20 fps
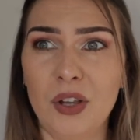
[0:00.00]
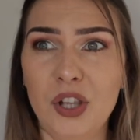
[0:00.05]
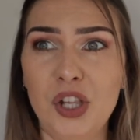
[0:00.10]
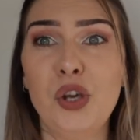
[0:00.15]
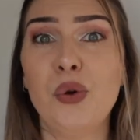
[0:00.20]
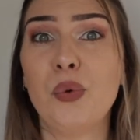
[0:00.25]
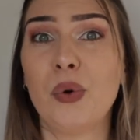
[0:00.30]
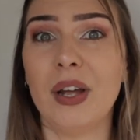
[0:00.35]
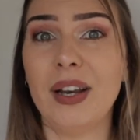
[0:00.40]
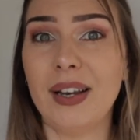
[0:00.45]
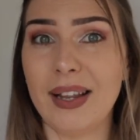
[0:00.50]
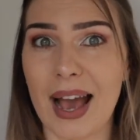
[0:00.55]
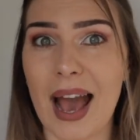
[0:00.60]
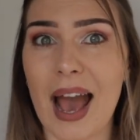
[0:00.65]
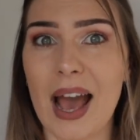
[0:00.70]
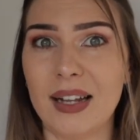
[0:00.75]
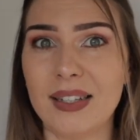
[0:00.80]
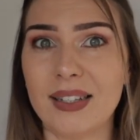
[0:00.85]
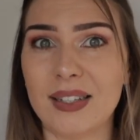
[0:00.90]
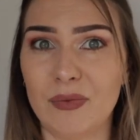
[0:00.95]
You can
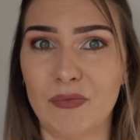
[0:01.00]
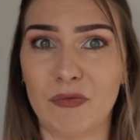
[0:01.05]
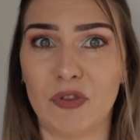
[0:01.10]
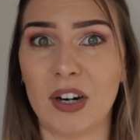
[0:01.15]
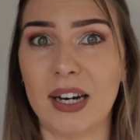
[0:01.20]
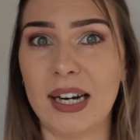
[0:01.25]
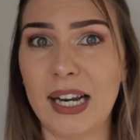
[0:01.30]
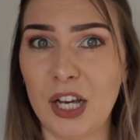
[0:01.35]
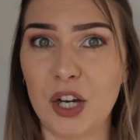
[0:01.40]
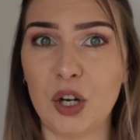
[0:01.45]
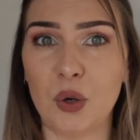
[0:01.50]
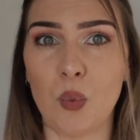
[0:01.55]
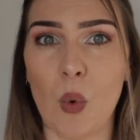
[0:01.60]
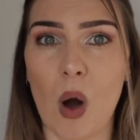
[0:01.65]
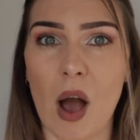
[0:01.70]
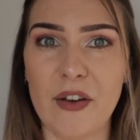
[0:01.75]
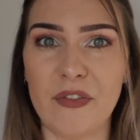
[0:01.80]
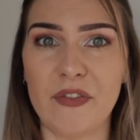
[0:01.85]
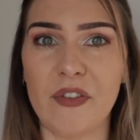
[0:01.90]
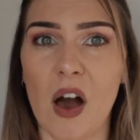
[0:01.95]
get some really good
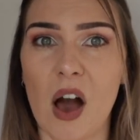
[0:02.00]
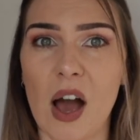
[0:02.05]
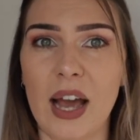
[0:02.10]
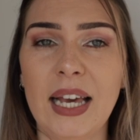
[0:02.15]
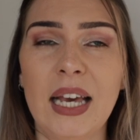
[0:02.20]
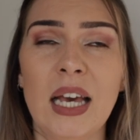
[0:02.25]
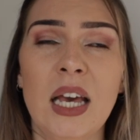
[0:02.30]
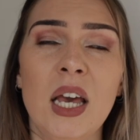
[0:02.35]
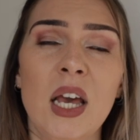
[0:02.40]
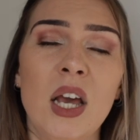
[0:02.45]
Wi-Fi.